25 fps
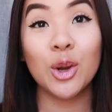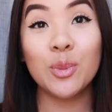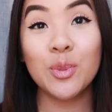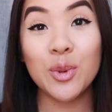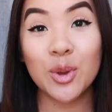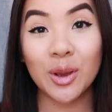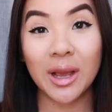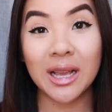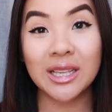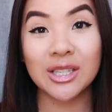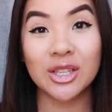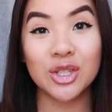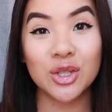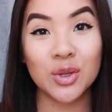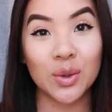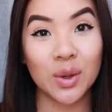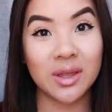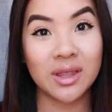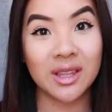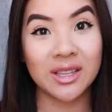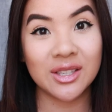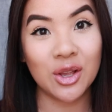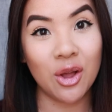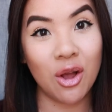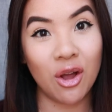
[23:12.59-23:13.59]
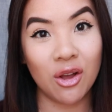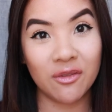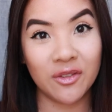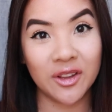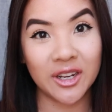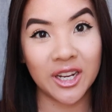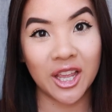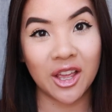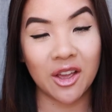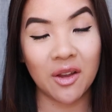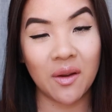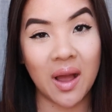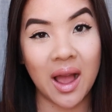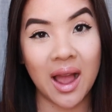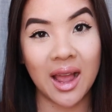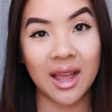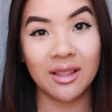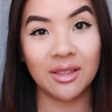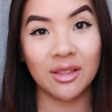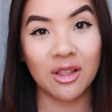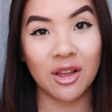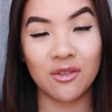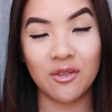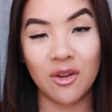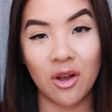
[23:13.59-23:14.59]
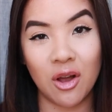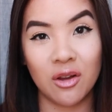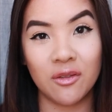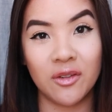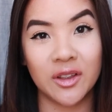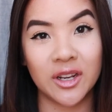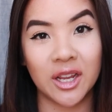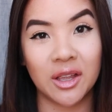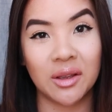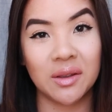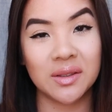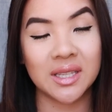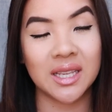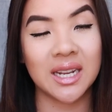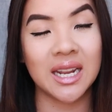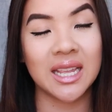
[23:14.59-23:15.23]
hope you guys enjoyed this haul video. I love haul videos,